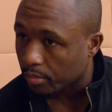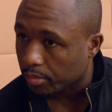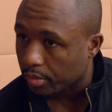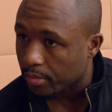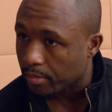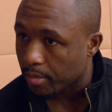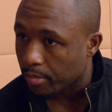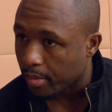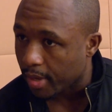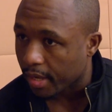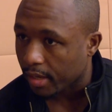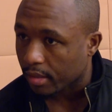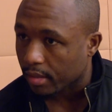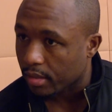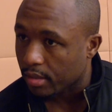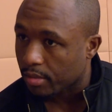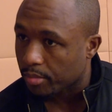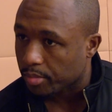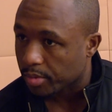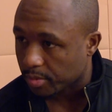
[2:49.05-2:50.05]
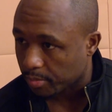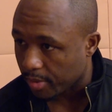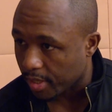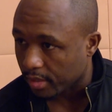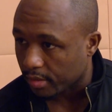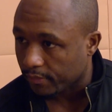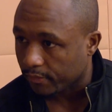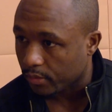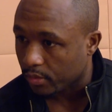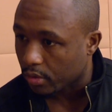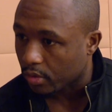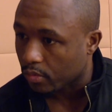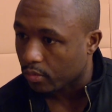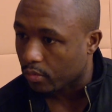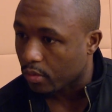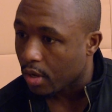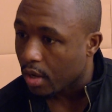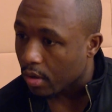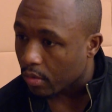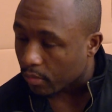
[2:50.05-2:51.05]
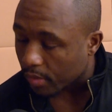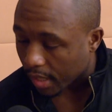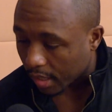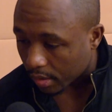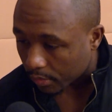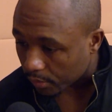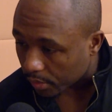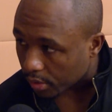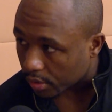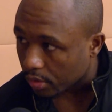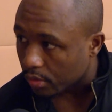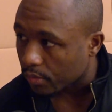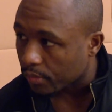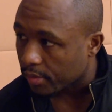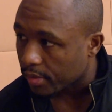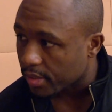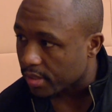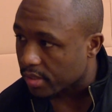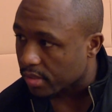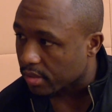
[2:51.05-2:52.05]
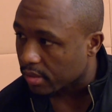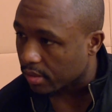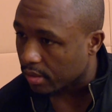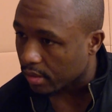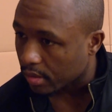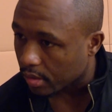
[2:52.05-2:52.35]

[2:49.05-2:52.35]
put me back in the perspective of know what I can really do with this,